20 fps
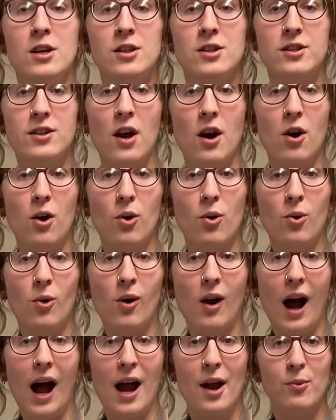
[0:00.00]
So
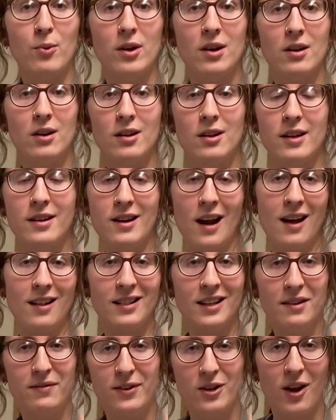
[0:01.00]
I will not
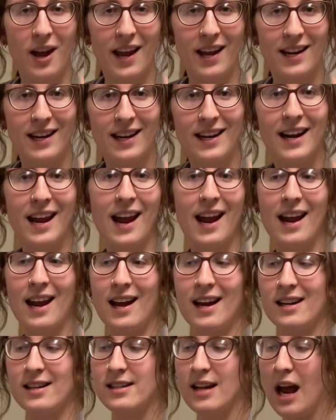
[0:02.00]
leave you hanging,
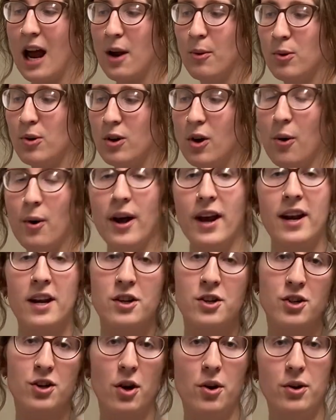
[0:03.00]
and I will go ahead and
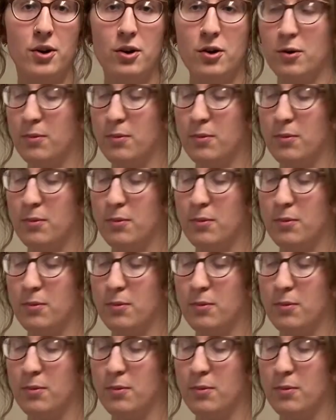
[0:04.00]
show you